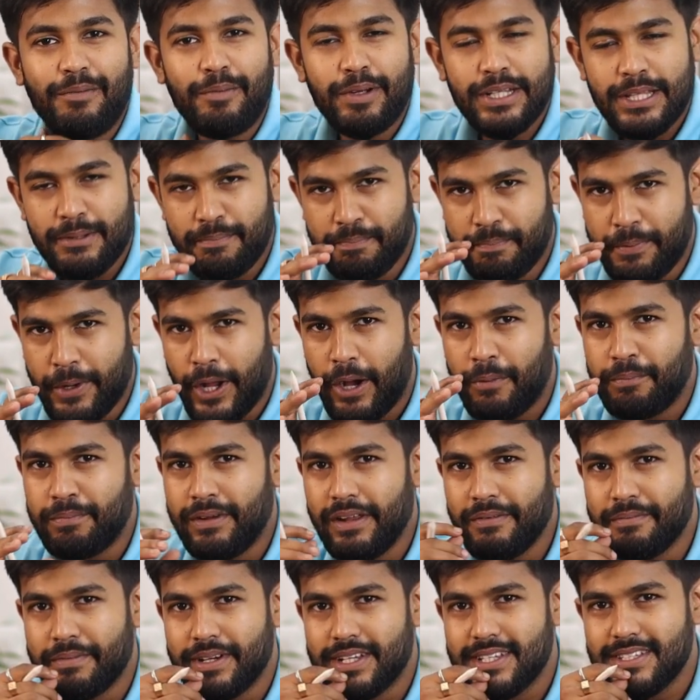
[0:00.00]
But the
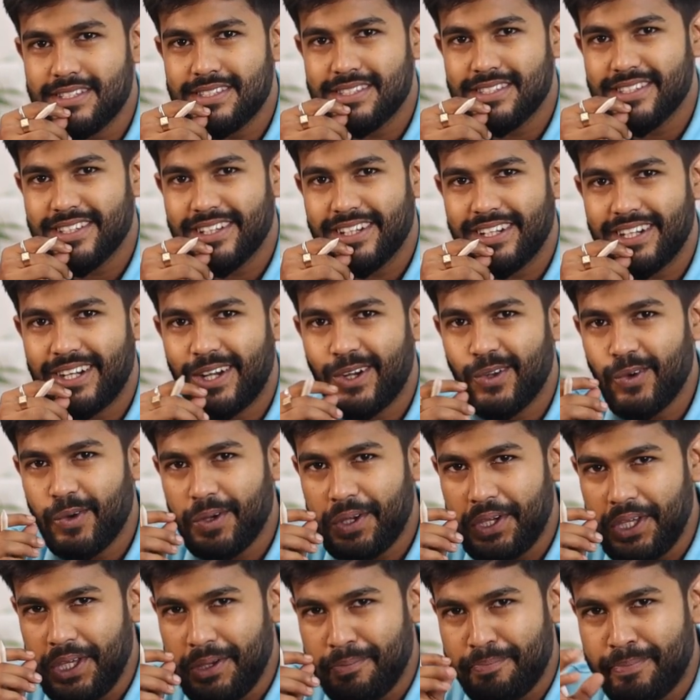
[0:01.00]
problem is to
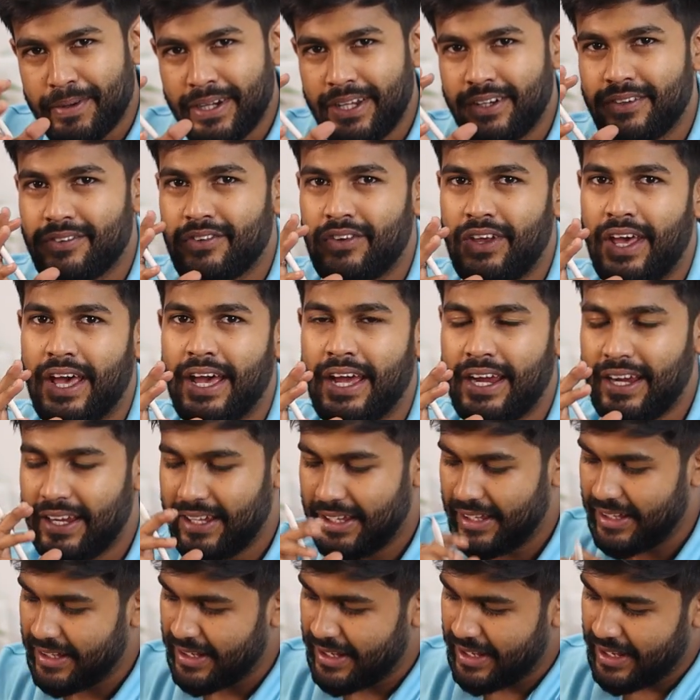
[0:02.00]
keep a
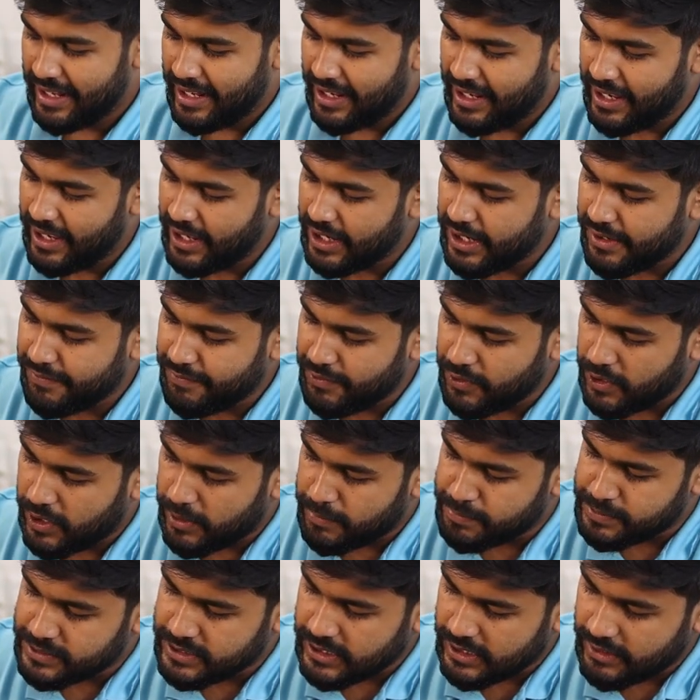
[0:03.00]
track. Here if you
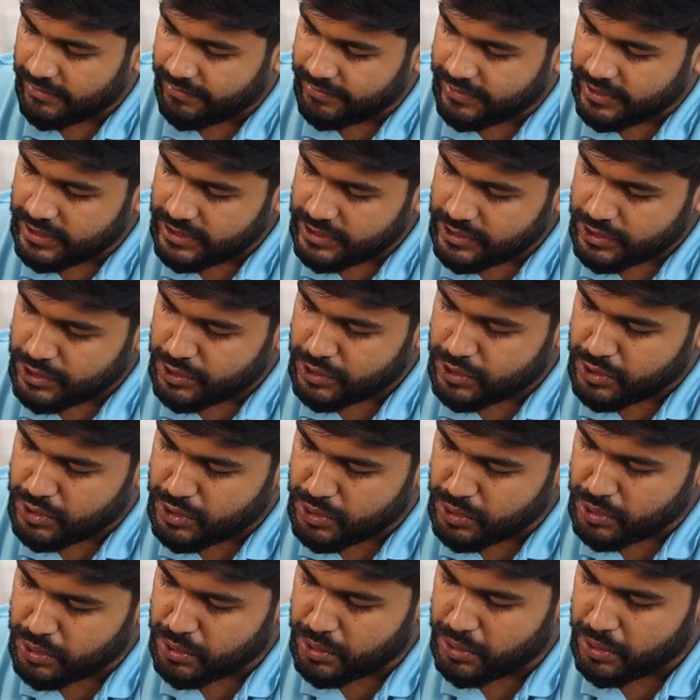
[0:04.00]
observe, this
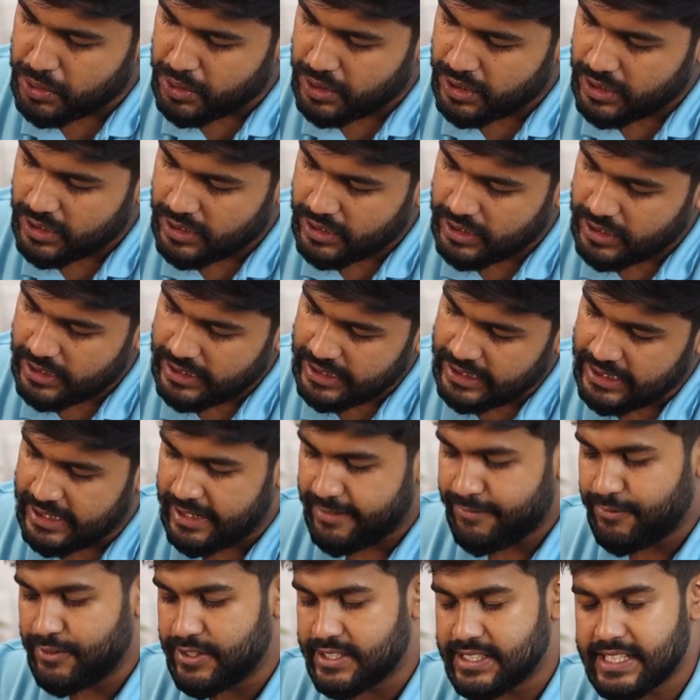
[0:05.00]
2
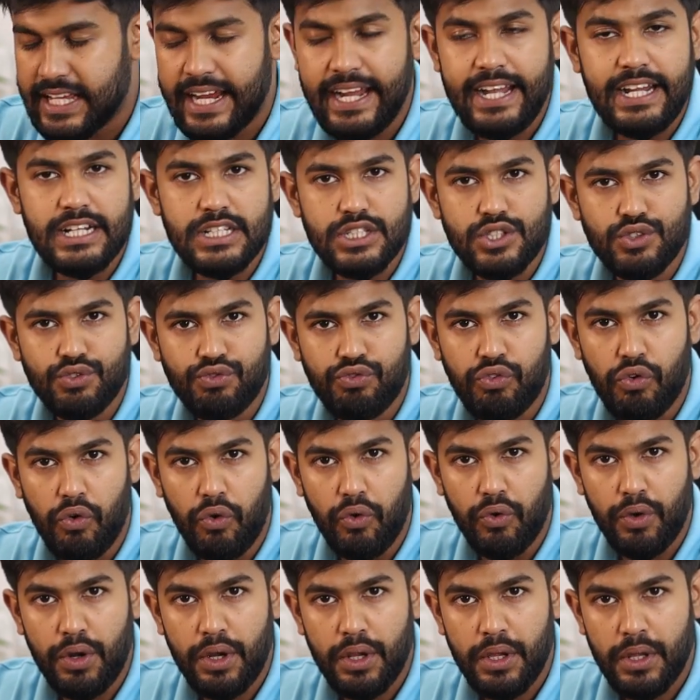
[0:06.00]
left side is
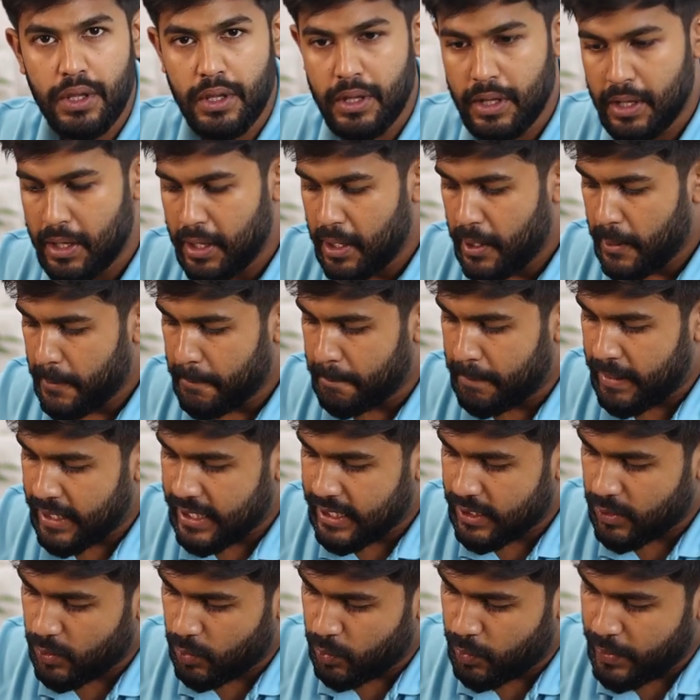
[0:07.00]
4,
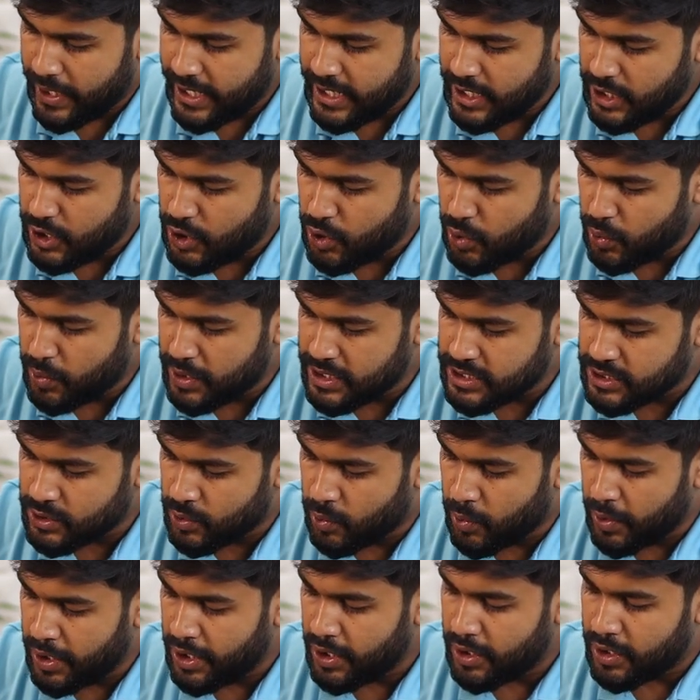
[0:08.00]
but when 2 is
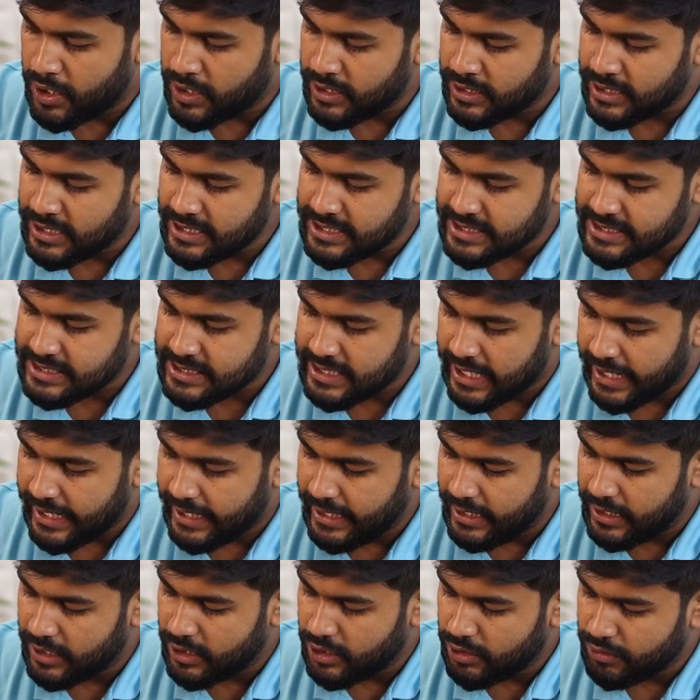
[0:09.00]
going on this
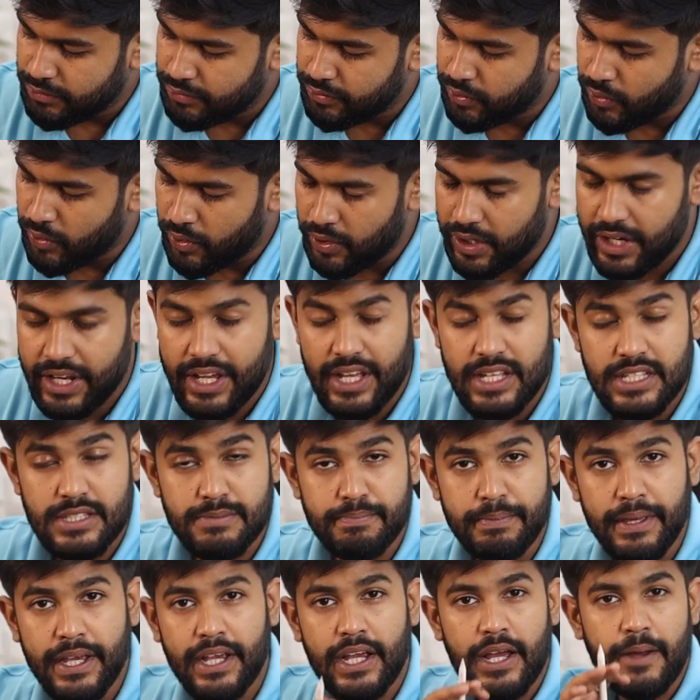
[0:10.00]
side, 4
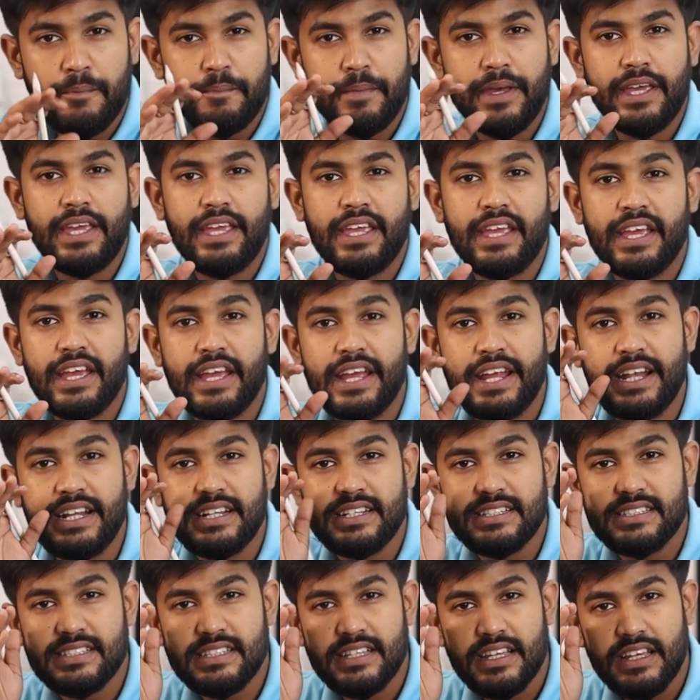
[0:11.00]
is becoming
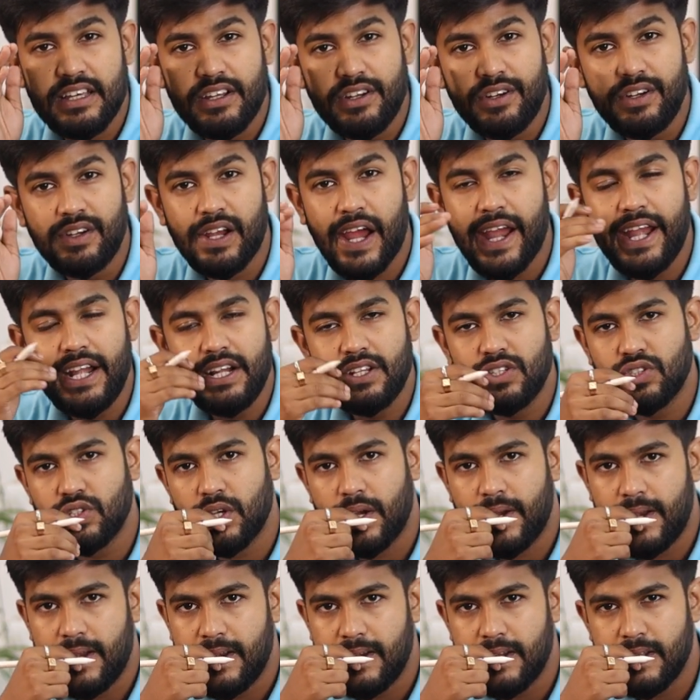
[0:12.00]
its right
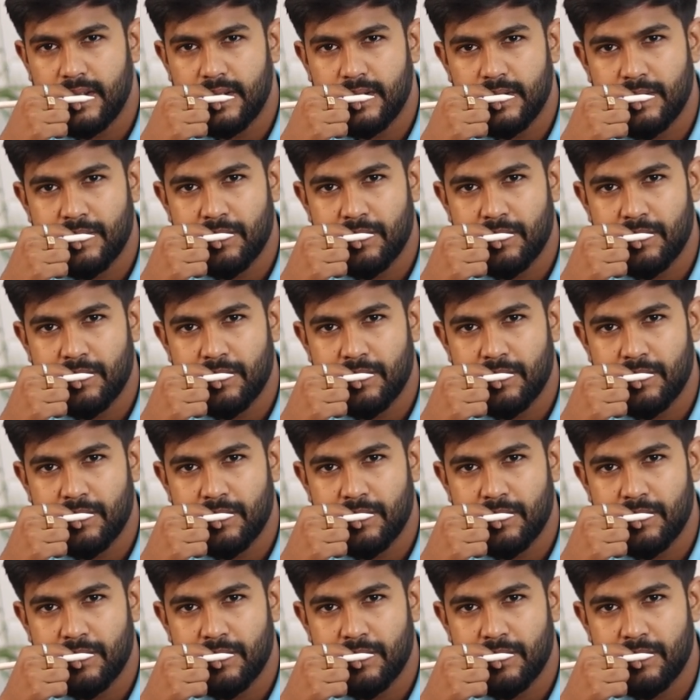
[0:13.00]
child,